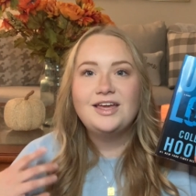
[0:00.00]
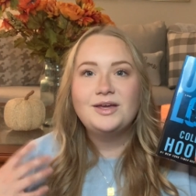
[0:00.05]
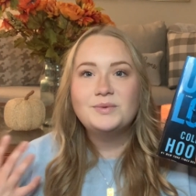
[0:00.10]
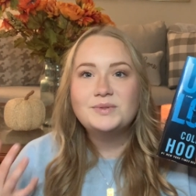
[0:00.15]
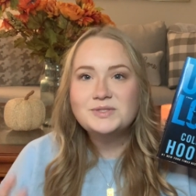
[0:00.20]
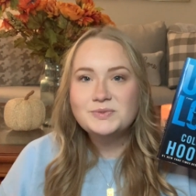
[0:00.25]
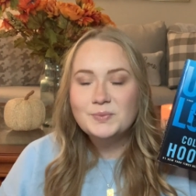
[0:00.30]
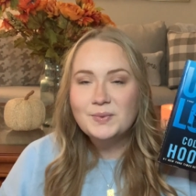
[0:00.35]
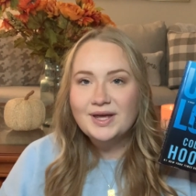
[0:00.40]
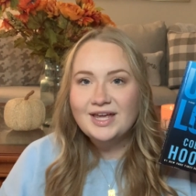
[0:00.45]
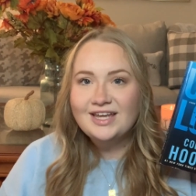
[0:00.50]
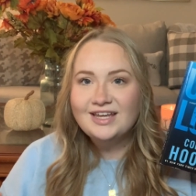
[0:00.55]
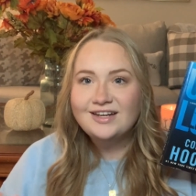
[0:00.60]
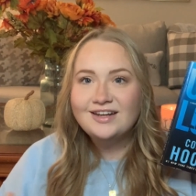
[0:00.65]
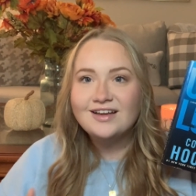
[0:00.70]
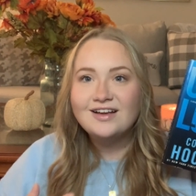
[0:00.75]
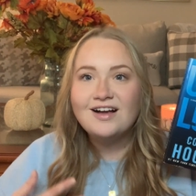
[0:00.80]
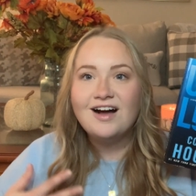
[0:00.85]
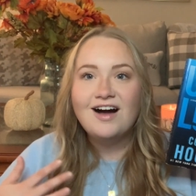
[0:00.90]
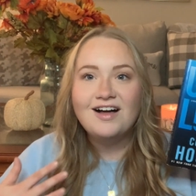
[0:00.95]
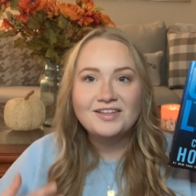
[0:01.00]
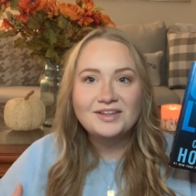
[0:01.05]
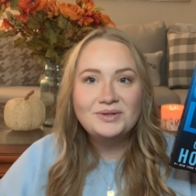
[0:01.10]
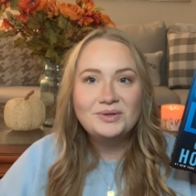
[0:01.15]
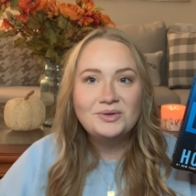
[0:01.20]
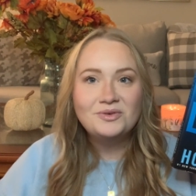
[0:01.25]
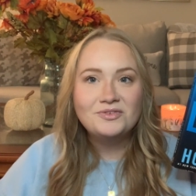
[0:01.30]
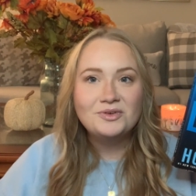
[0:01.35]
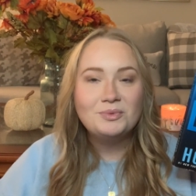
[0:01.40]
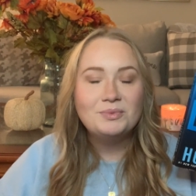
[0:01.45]
It was when Colleen
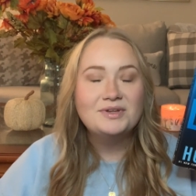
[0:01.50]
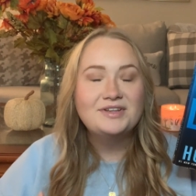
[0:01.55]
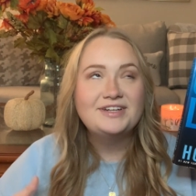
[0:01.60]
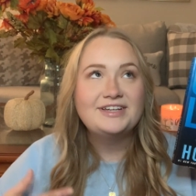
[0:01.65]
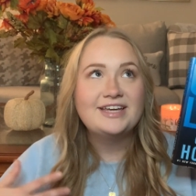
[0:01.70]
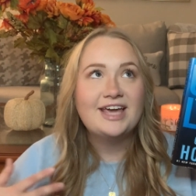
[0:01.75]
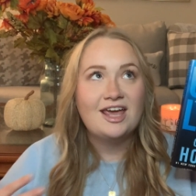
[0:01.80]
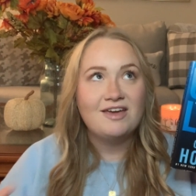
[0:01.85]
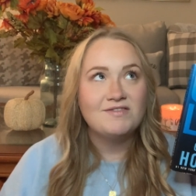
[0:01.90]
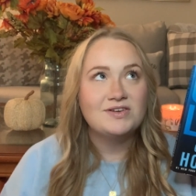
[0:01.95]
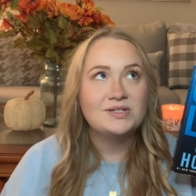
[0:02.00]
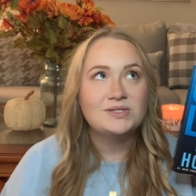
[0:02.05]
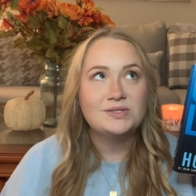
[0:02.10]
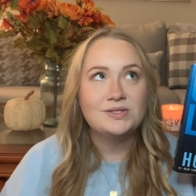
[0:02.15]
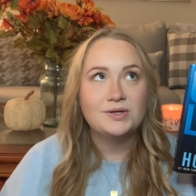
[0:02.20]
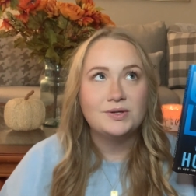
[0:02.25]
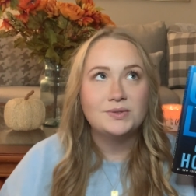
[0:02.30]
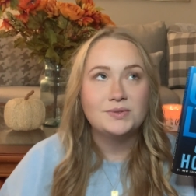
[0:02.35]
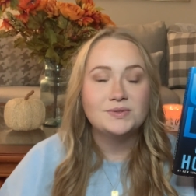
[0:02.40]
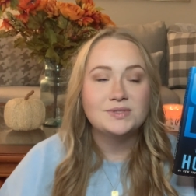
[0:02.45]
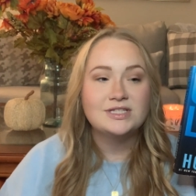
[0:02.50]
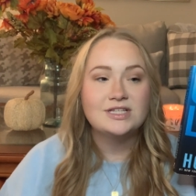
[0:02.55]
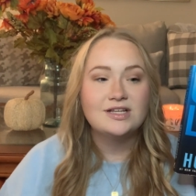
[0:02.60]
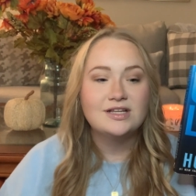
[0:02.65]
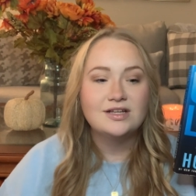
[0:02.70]
Hoover really gave us those